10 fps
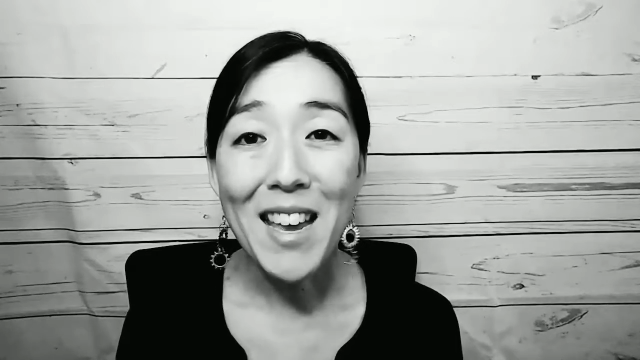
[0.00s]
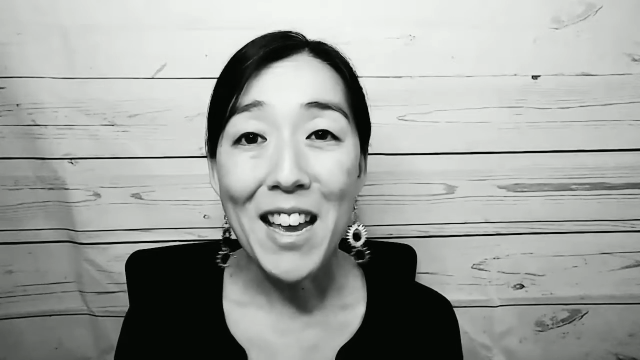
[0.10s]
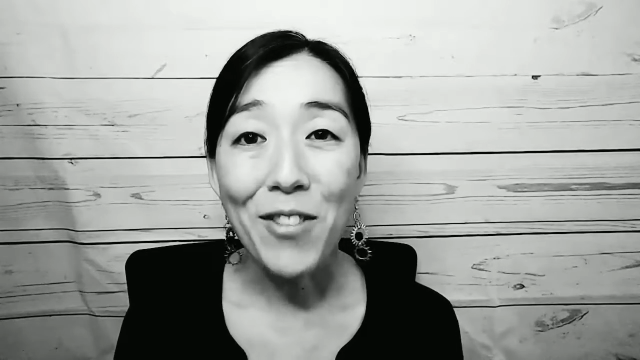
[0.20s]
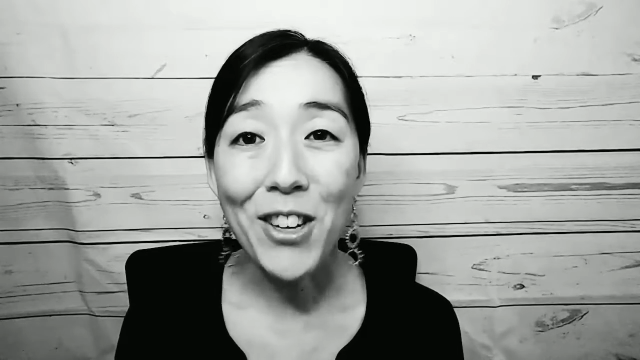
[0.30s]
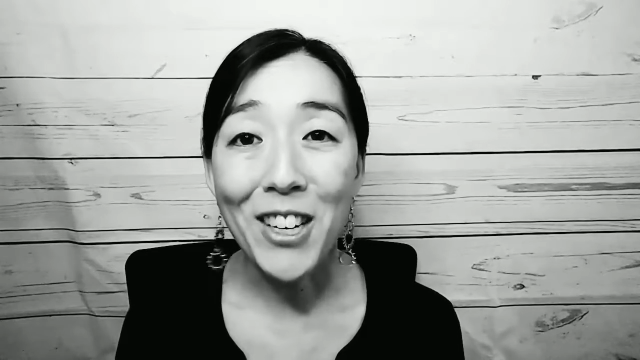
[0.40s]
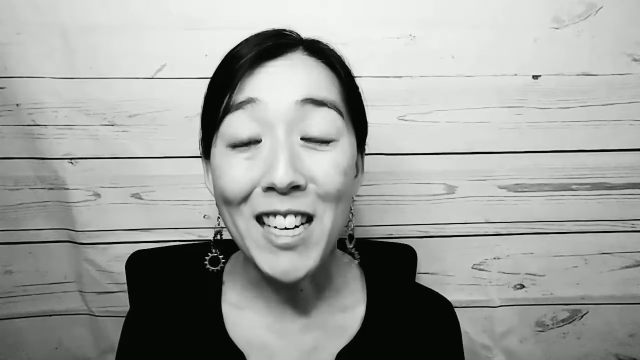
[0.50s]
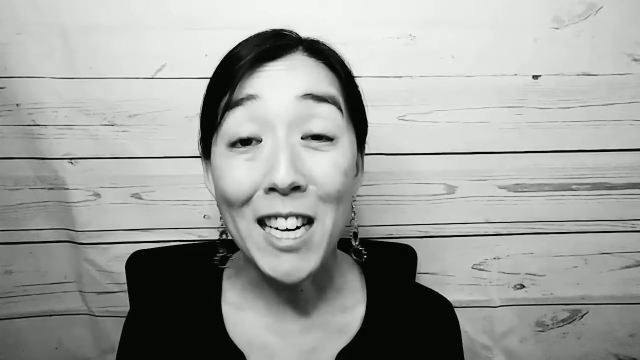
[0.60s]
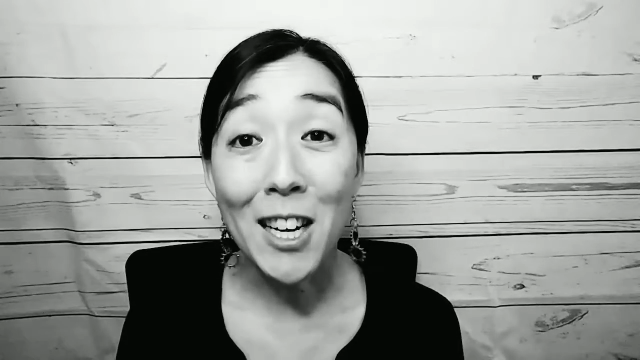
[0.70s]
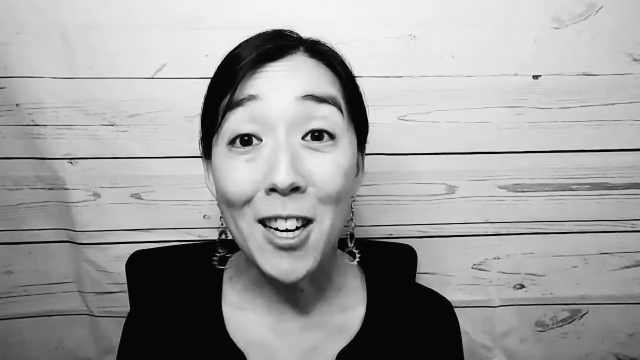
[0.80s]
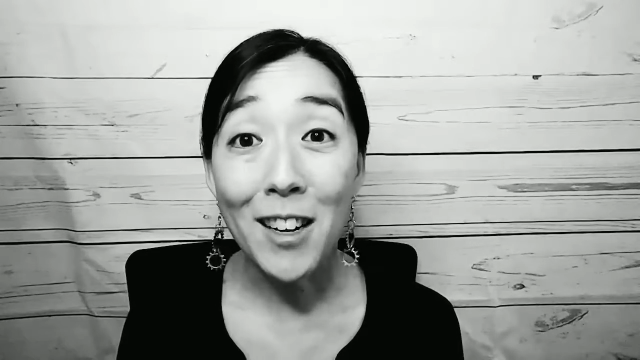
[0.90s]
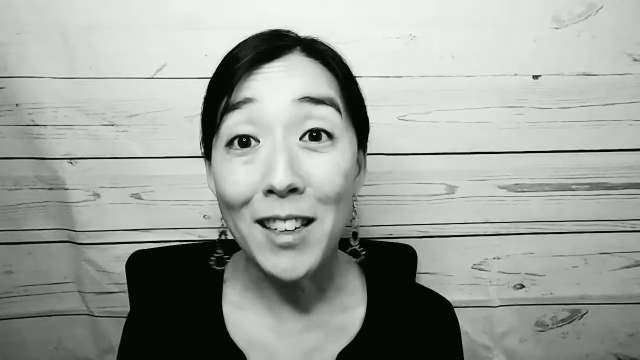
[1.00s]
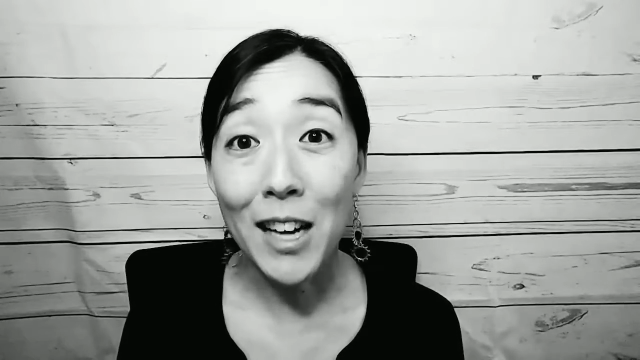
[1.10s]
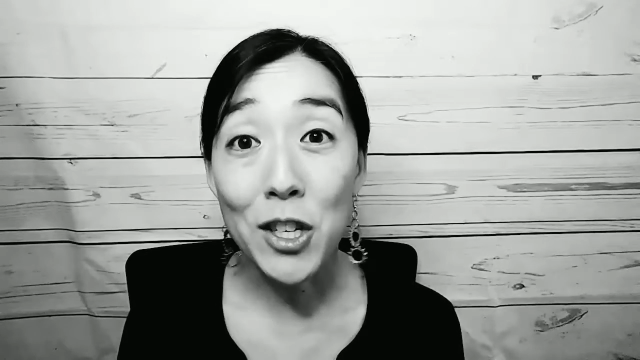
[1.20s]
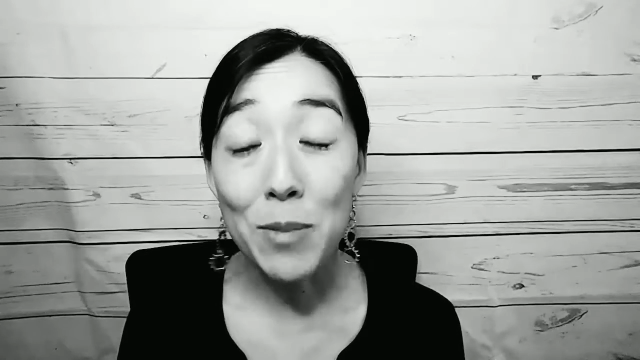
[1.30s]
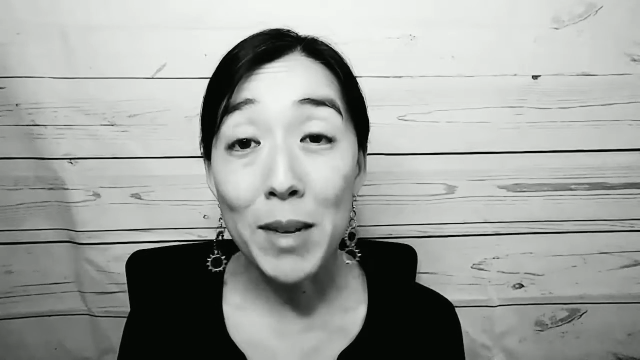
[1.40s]
If you're here
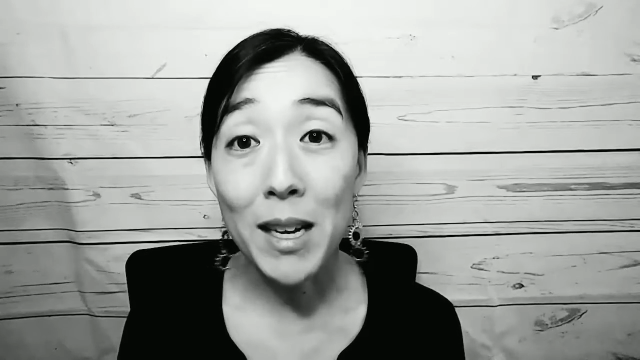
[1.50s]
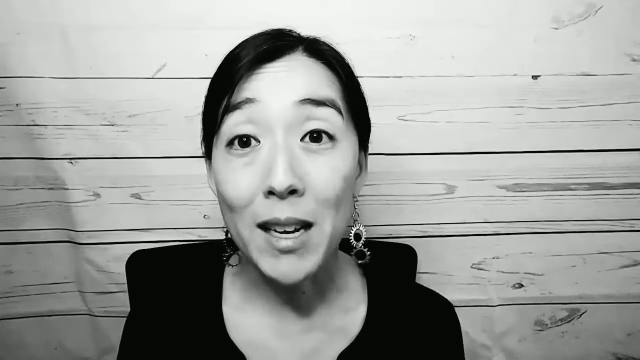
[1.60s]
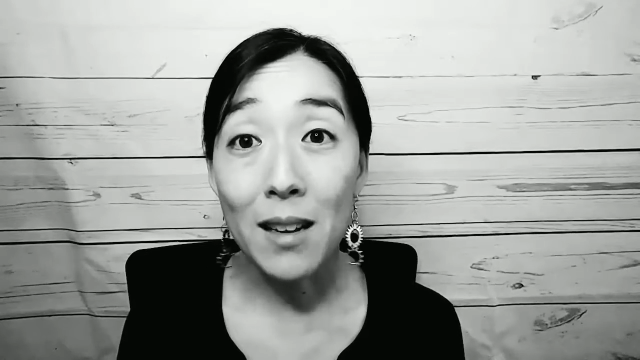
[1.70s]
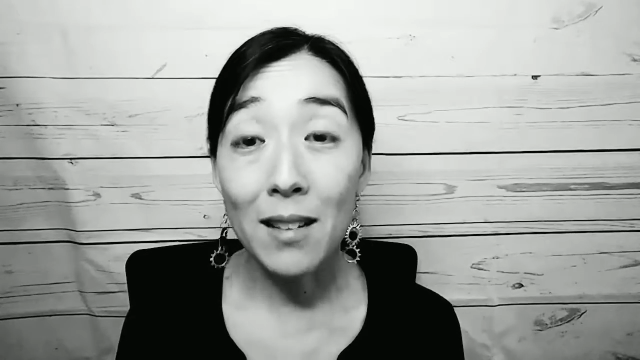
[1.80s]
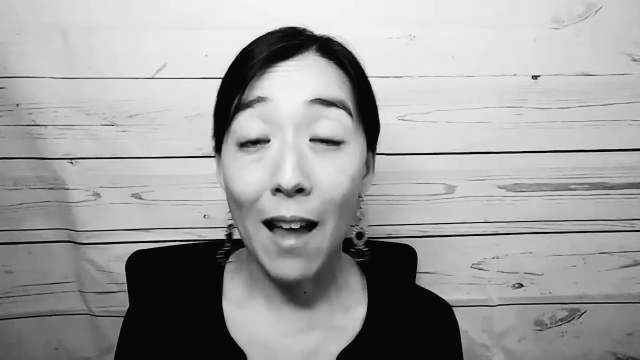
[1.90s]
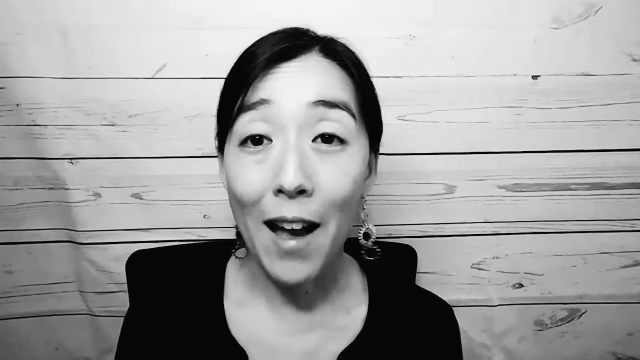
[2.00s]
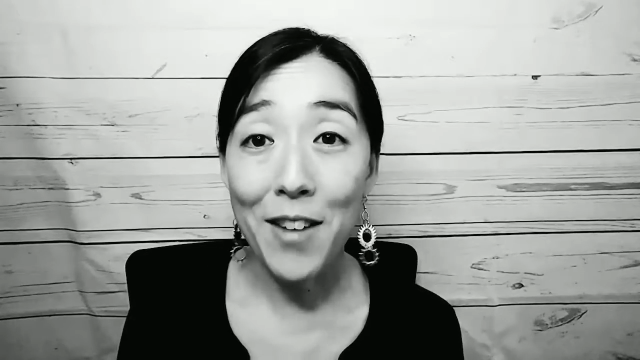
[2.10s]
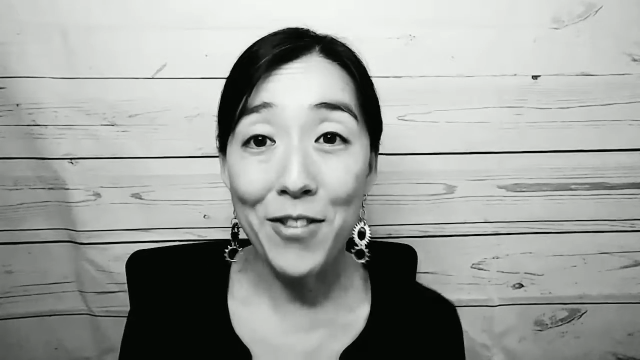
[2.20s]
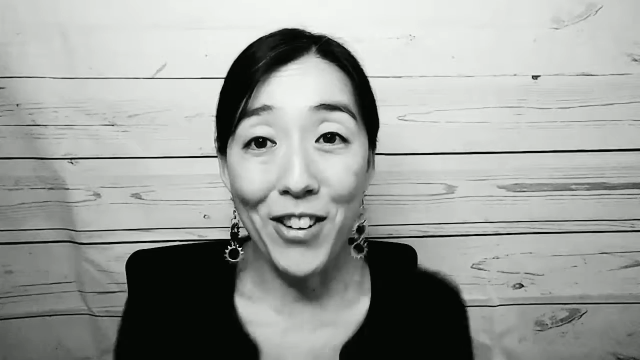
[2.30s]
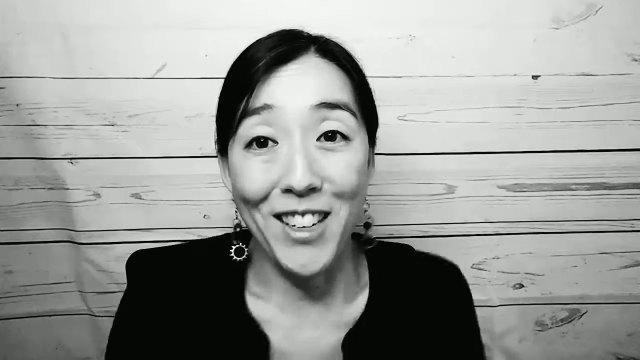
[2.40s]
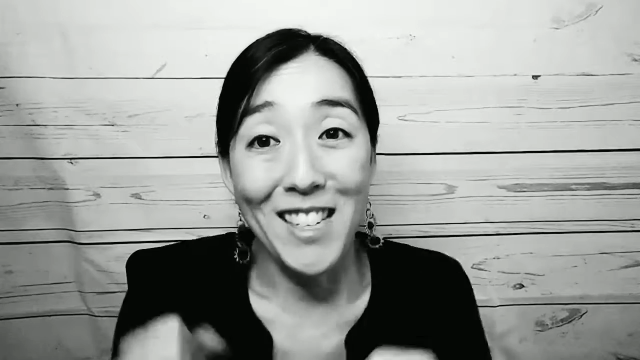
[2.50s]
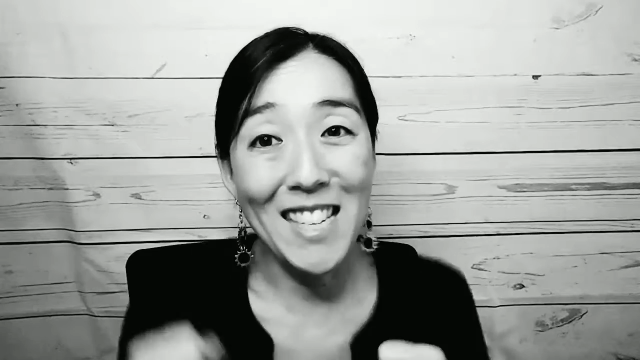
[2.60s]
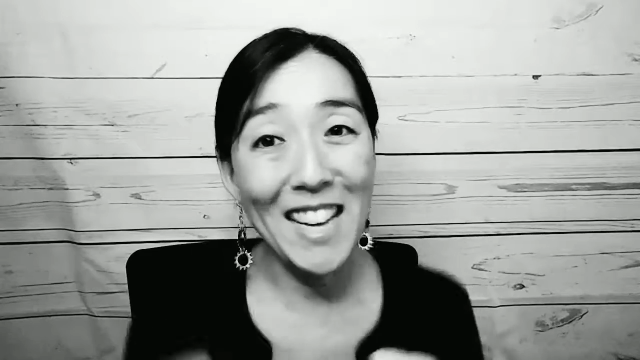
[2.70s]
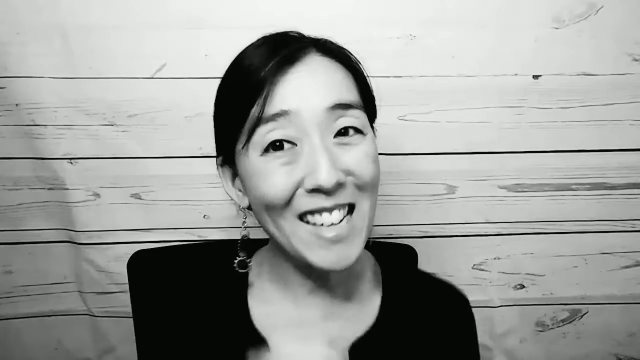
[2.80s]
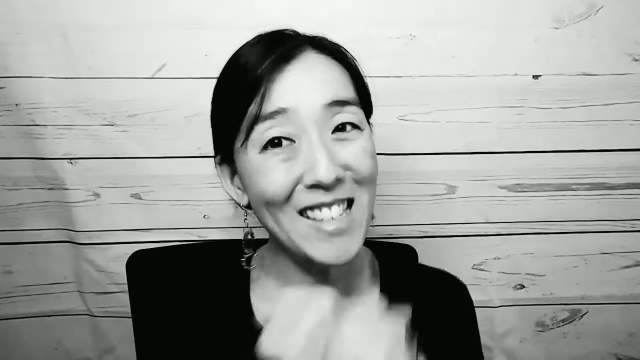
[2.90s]
catching me live for
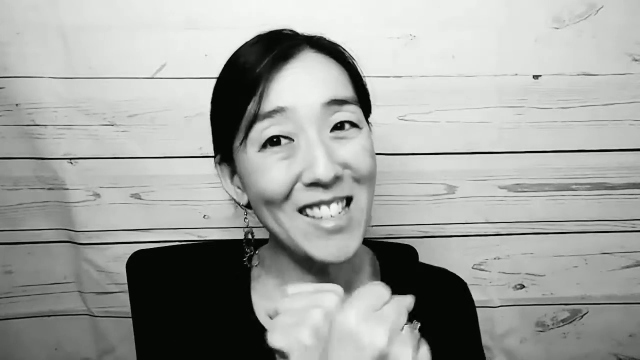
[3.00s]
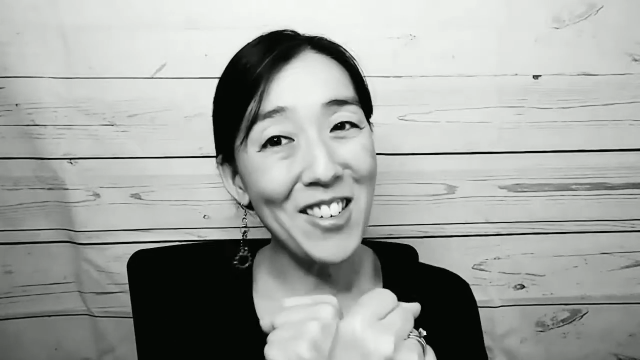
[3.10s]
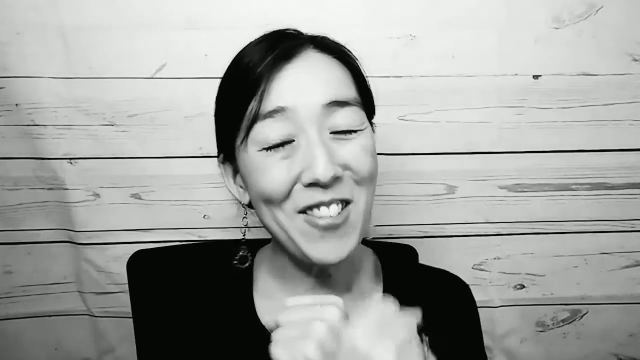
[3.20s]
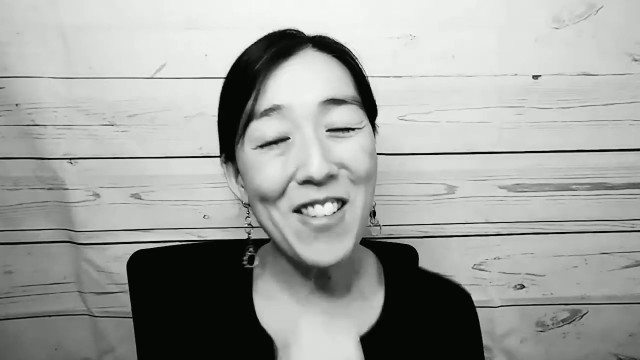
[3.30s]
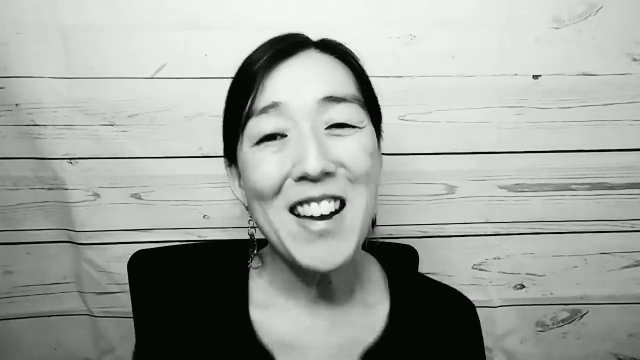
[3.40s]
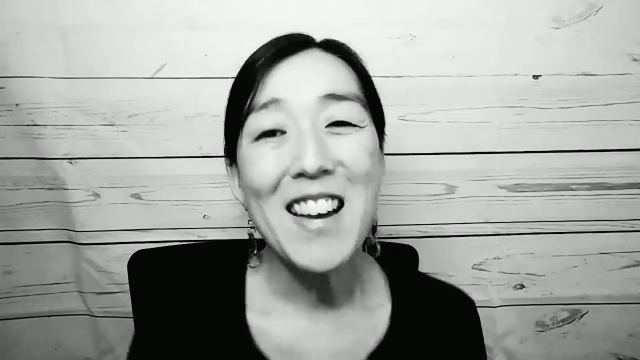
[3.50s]
take two,